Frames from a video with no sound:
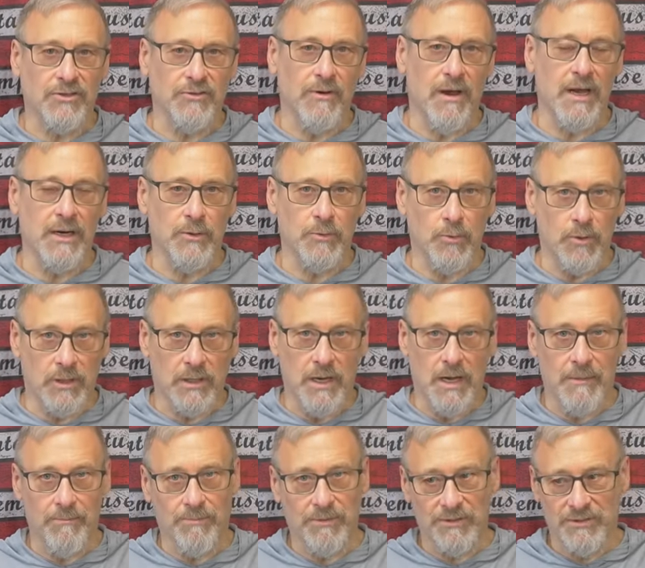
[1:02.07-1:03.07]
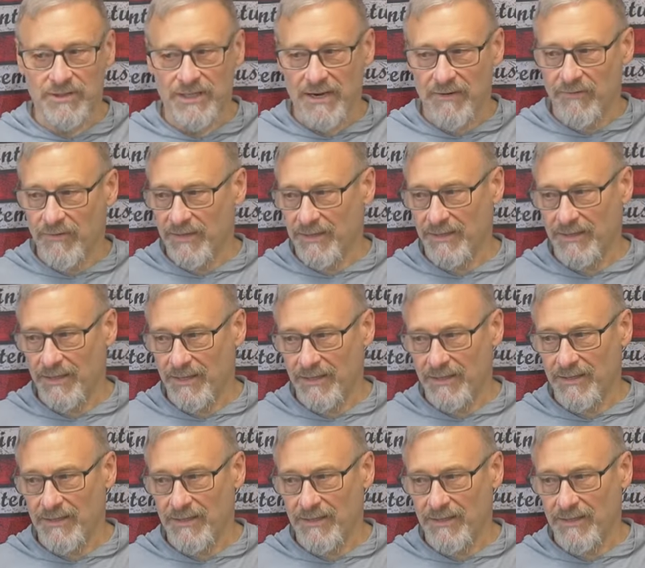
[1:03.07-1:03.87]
try to encompass everything,